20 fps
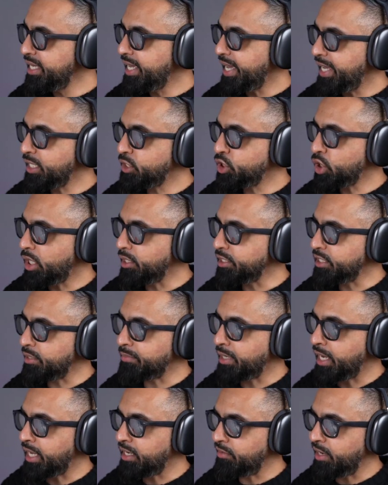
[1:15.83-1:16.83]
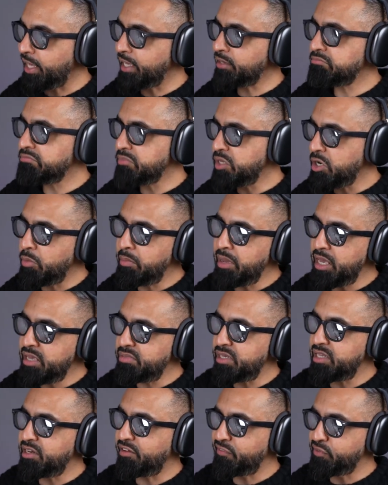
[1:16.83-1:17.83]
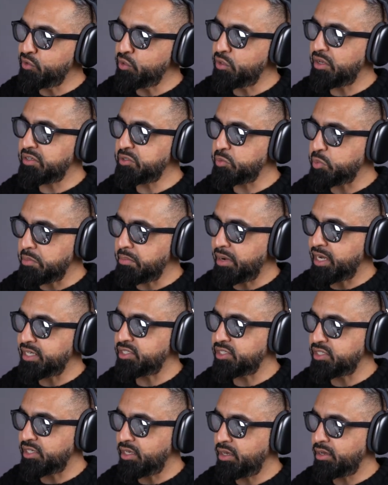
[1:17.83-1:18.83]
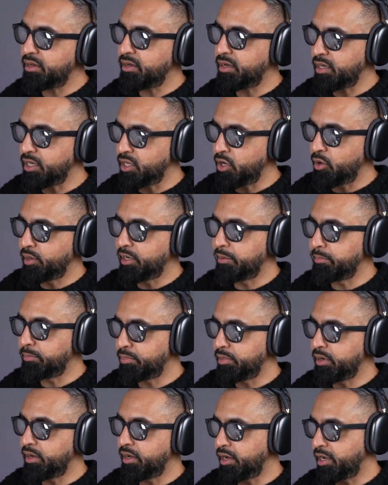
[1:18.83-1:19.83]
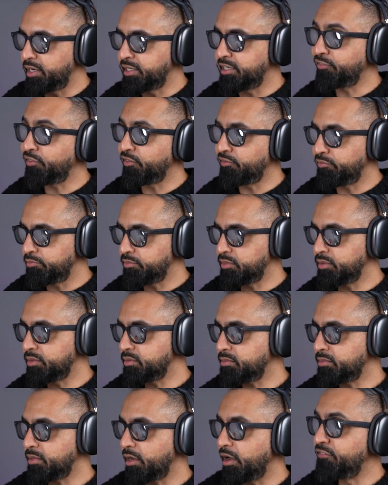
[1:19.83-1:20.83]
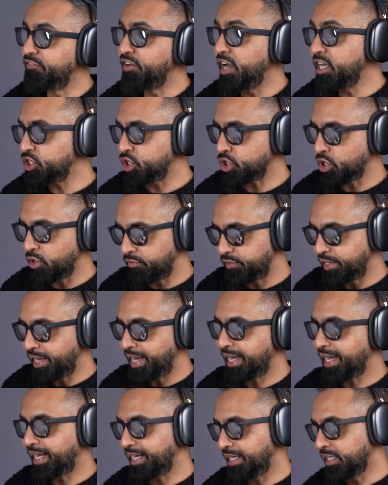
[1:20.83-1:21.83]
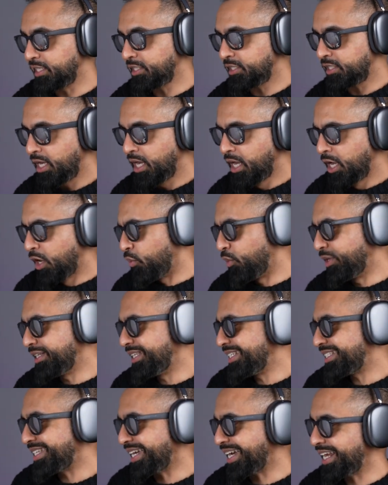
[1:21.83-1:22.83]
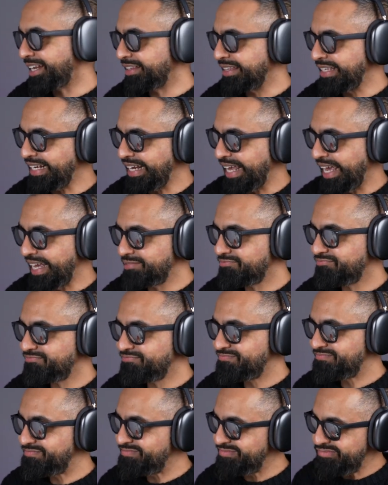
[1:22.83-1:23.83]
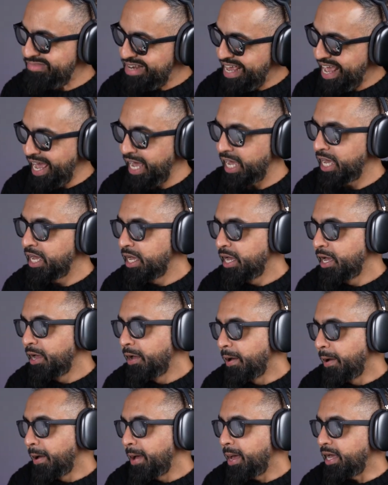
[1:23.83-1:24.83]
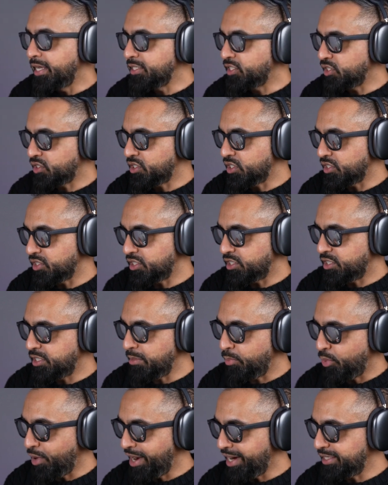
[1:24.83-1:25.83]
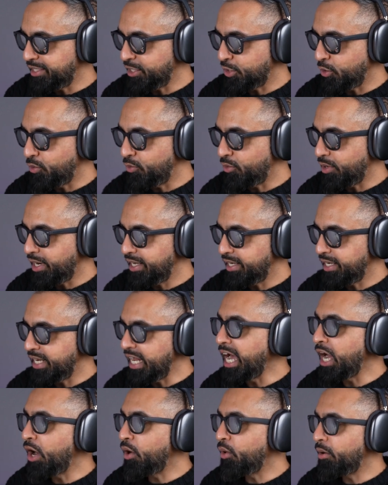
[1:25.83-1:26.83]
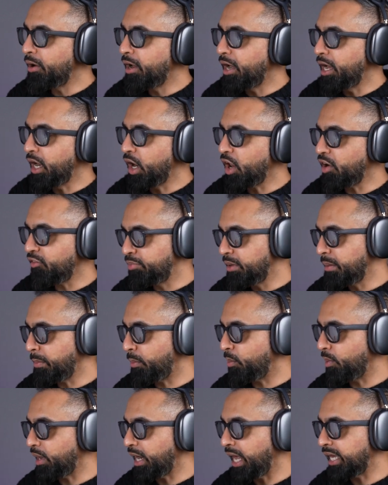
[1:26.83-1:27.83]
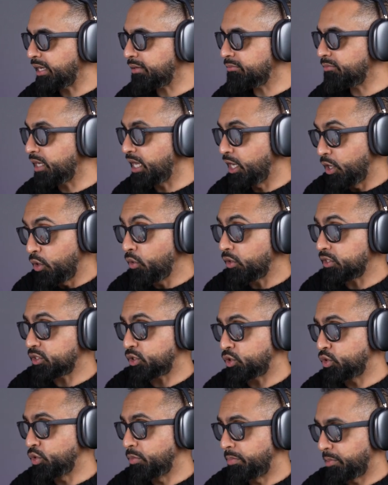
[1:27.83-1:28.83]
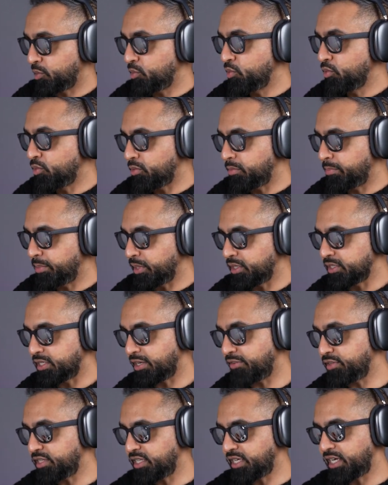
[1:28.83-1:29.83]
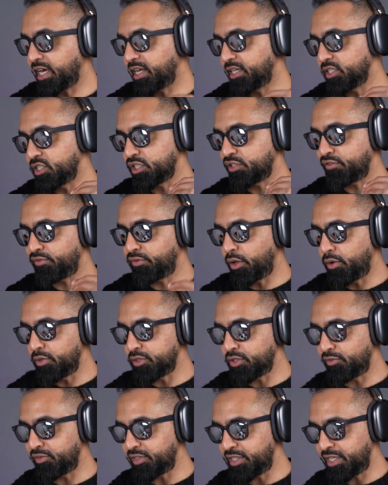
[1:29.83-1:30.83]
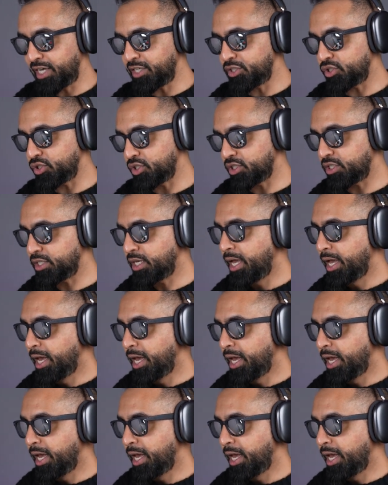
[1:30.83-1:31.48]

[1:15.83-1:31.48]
Air Charge, I'm kind of like, maybe in a few years we might see it, a different a version of that at least. With this, I kind of think like, nah, it just doesn't seem practical, right? Now, a lot of people were like, it looks super cool because everything kind of just flows over the edges.